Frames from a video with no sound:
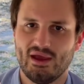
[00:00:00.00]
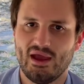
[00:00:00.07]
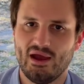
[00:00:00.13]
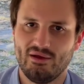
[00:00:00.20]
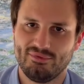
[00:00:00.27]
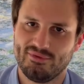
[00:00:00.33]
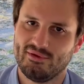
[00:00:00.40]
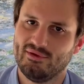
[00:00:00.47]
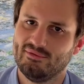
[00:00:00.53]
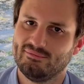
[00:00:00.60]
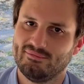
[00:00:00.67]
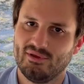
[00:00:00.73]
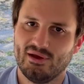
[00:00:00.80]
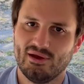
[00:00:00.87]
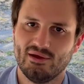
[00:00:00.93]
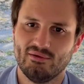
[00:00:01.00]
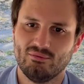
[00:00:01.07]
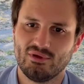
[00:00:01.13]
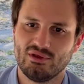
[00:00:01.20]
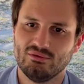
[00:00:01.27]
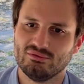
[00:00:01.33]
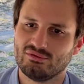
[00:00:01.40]
out there.
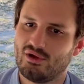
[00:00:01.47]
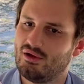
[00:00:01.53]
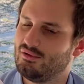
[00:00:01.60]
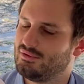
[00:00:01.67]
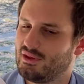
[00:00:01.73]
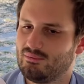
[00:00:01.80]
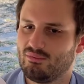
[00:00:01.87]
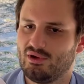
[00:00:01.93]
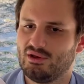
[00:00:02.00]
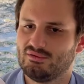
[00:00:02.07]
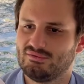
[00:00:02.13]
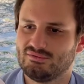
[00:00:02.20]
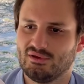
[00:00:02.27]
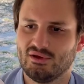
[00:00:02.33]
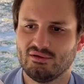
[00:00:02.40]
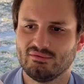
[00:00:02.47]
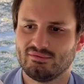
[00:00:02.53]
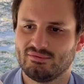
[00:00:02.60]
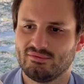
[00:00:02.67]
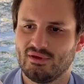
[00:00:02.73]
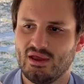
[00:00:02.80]
We use all name brand stuff.